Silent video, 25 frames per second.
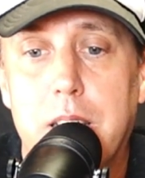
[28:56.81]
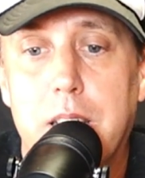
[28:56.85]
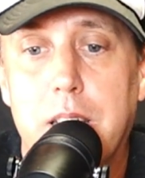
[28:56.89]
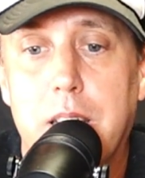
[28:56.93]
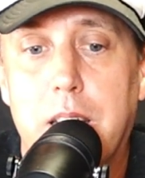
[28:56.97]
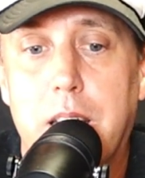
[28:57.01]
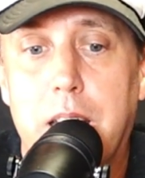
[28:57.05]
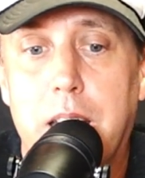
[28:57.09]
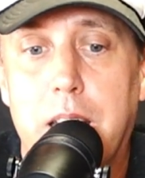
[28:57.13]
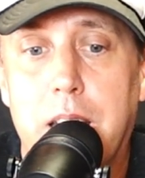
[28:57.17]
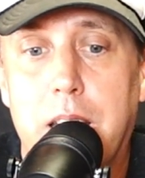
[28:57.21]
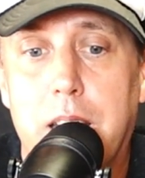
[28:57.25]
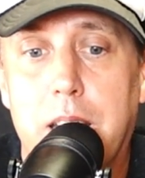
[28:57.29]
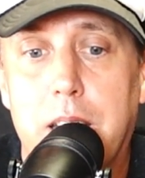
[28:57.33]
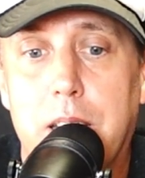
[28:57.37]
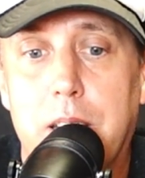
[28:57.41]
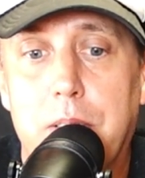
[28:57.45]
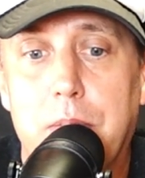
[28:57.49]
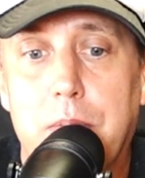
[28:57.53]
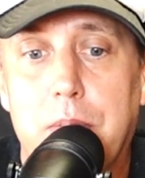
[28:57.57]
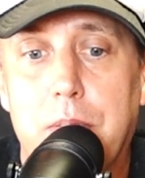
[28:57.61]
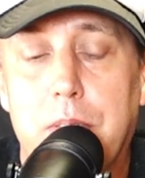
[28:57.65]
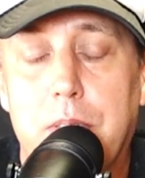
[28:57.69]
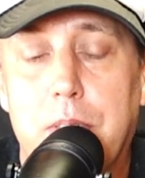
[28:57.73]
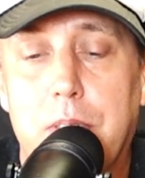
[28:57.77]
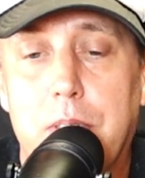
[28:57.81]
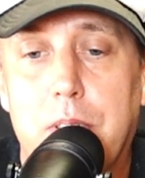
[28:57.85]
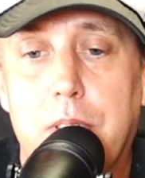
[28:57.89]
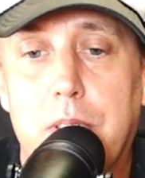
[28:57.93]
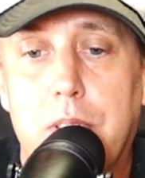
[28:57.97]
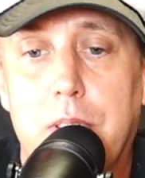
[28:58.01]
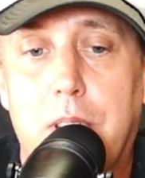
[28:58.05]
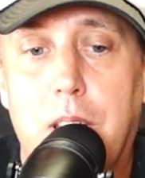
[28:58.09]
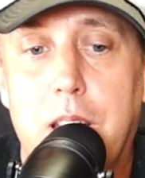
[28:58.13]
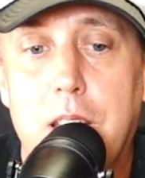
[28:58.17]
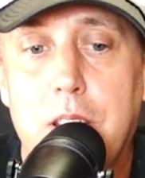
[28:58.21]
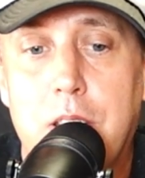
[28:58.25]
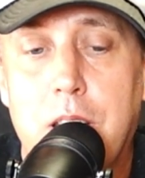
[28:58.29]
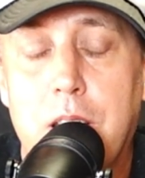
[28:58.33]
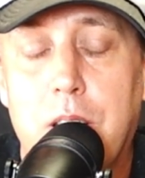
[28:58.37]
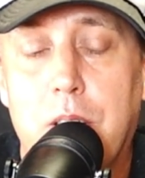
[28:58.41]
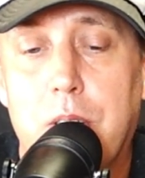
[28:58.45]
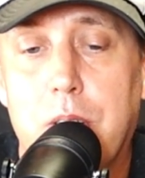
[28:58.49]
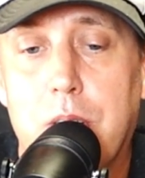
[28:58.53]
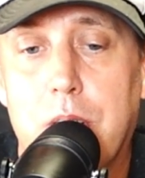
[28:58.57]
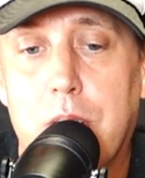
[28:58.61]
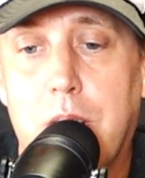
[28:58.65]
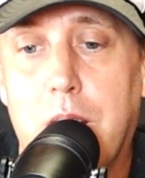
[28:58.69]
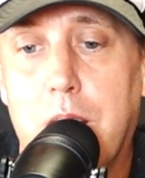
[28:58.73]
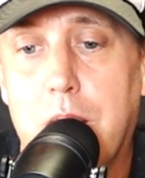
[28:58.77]
And they
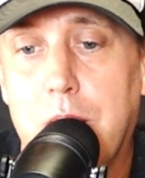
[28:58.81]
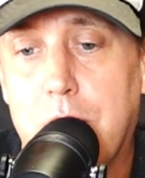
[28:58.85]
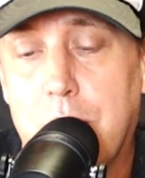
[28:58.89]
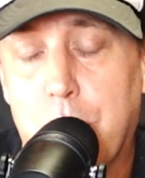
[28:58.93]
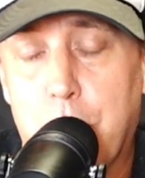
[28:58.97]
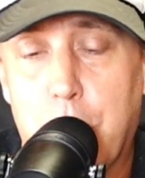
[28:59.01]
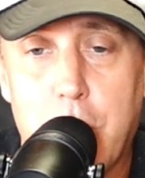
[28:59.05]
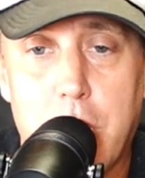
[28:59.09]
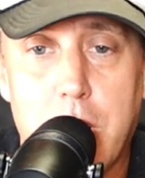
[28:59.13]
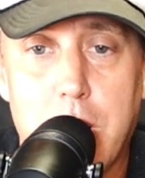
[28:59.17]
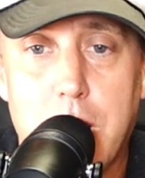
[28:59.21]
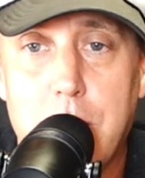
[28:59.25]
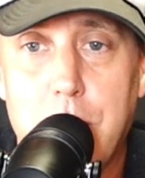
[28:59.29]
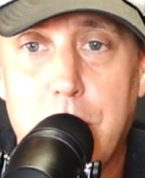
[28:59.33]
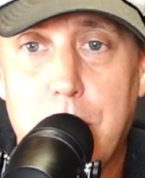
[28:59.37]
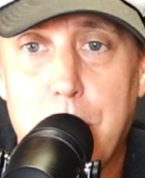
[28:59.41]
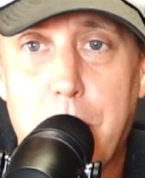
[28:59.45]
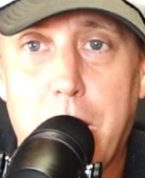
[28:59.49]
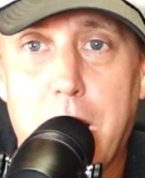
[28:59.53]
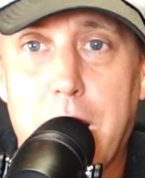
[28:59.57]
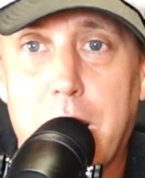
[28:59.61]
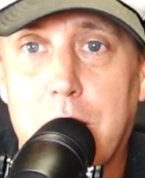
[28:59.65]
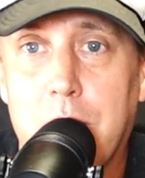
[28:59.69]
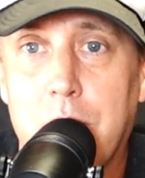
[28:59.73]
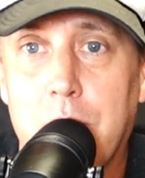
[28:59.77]
bring Evey back to